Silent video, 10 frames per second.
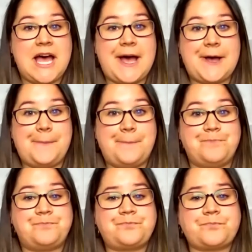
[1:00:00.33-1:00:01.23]

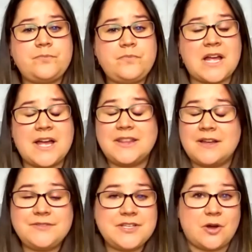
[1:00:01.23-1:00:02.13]
um I'd
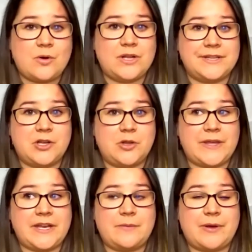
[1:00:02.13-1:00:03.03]
love to know a little
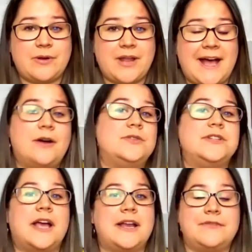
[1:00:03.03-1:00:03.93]
bit about how
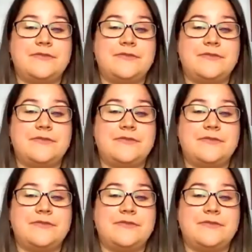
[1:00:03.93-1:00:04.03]
to kind of